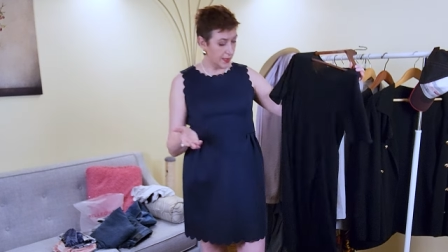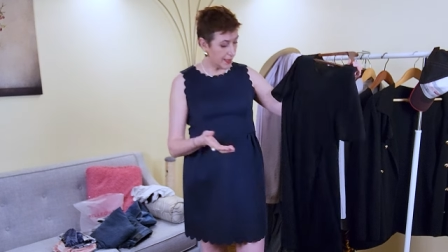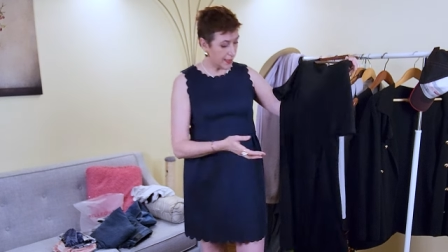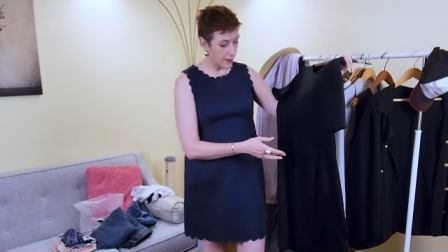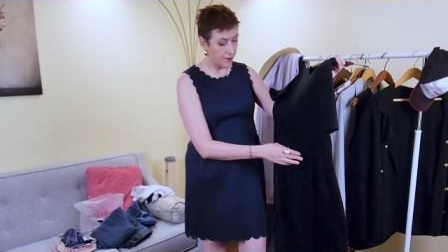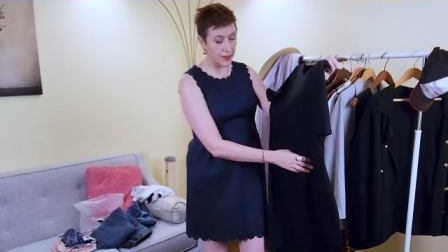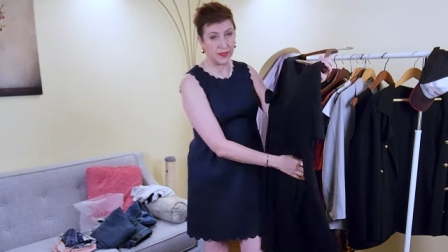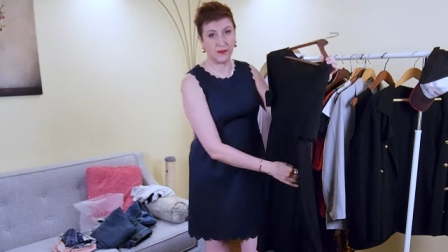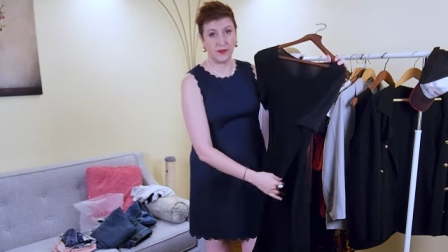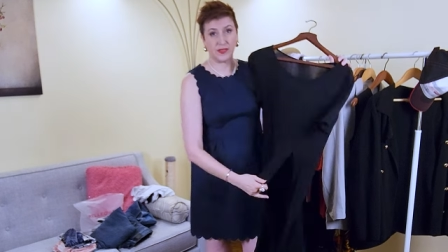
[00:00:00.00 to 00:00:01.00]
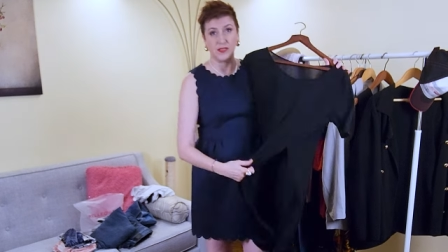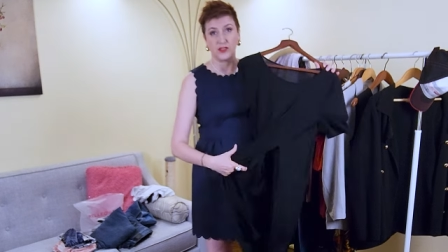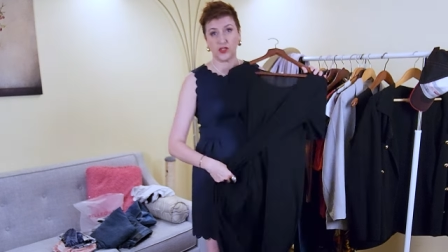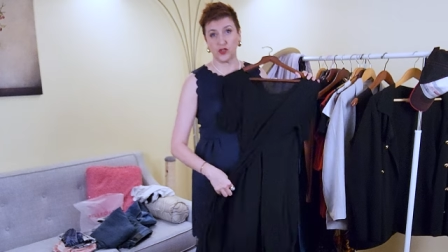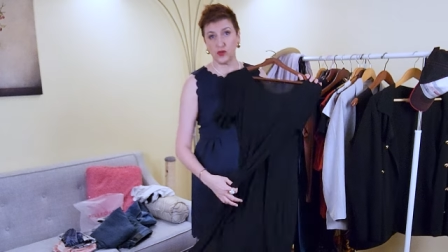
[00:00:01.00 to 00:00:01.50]
I can wear it with the
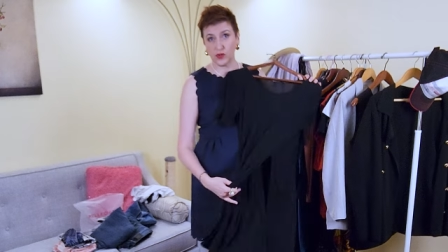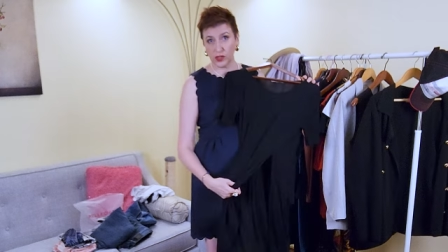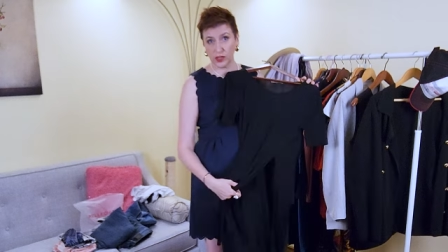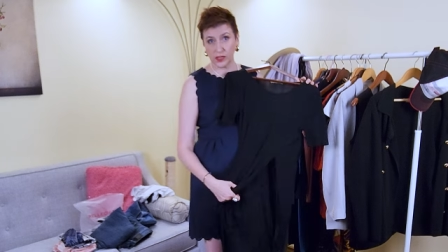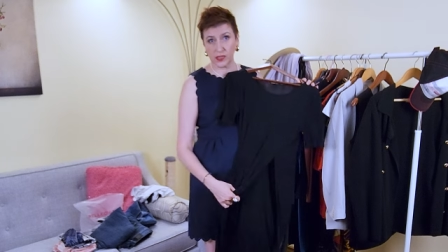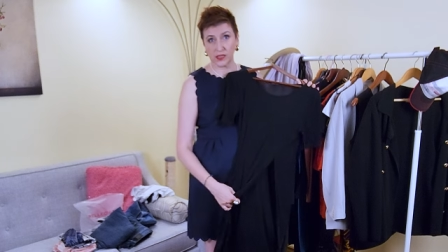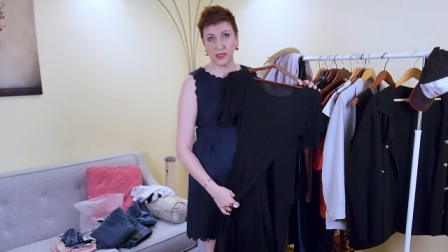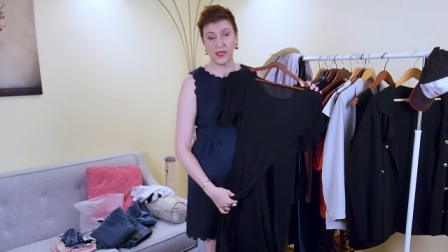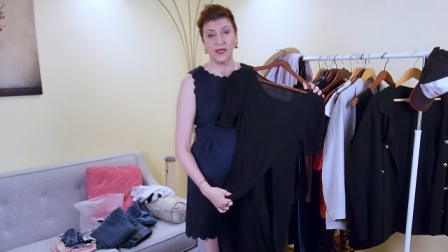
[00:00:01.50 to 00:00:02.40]
shorts,